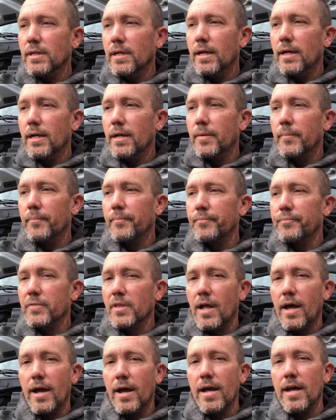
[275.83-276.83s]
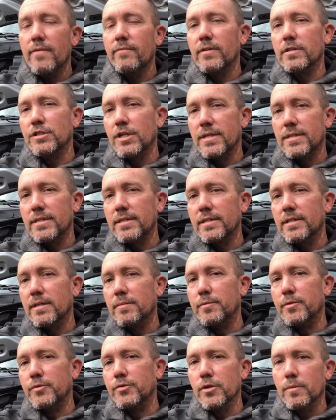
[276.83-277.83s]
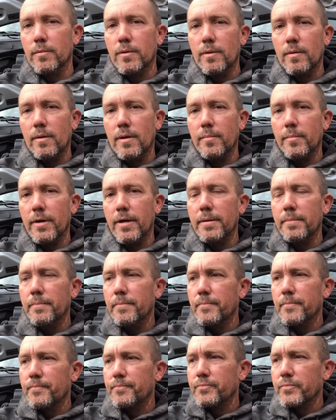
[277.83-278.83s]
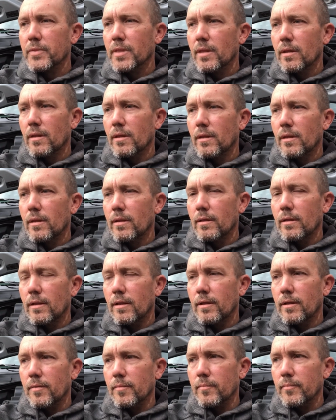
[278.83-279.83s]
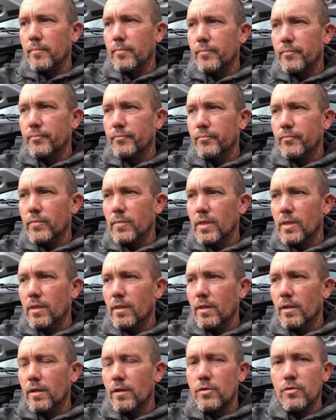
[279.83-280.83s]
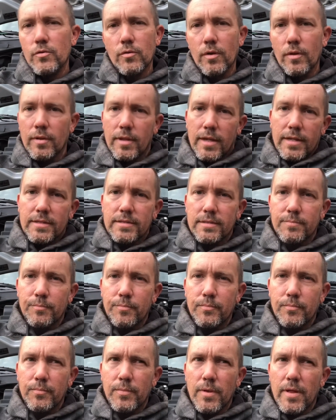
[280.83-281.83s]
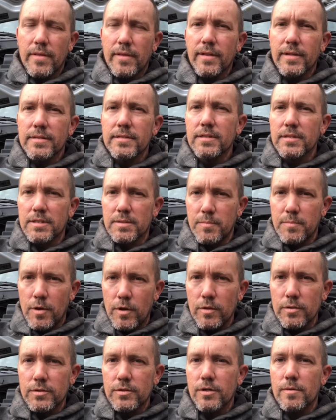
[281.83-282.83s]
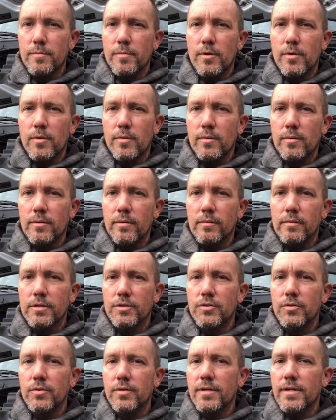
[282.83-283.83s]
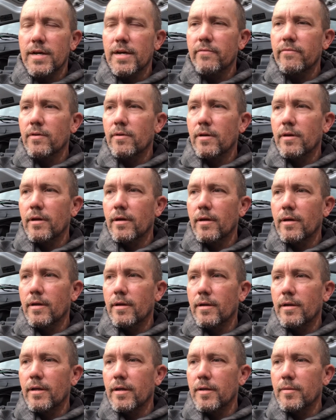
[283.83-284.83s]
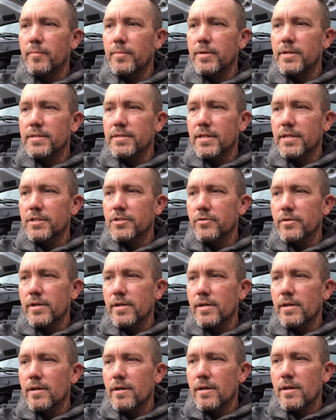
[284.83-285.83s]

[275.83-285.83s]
Um, I have a JCW turbo on mine. Um, you that's I think that's the smallest turbo that you can have in a B B Stage 3.